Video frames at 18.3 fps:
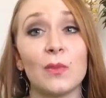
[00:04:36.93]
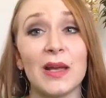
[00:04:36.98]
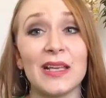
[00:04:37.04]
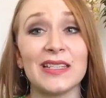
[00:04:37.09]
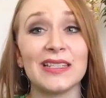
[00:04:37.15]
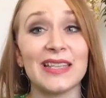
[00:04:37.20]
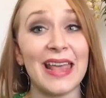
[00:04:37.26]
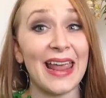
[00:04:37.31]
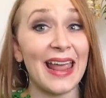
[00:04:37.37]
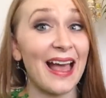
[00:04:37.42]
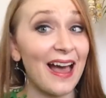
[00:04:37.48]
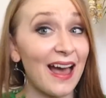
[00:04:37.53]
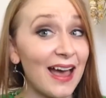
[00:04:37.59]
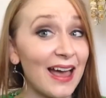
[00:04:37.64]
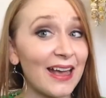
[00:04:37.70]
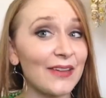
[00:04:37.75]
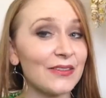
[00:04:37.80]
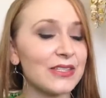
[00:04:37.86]
my St.
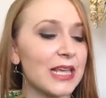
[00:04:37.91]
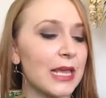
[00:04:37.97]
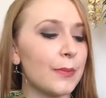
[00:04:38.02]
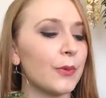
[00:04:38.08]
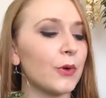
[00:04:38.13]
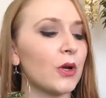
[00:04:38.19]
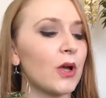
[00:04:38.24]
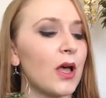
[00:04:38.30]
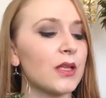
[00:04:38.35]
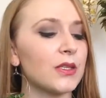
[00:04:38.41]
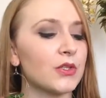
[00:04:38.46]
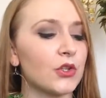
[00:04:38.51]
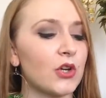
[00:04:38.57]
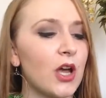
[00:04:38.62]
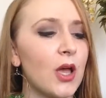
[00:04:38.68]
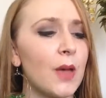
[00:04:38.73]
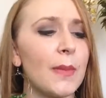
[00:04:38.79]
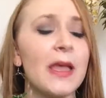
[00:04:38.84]
Ives apricot
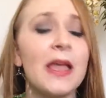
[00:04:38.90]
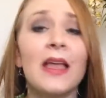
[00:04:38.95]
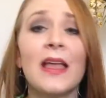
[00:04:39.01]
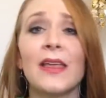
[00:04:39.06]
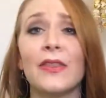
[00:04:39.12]
scrub.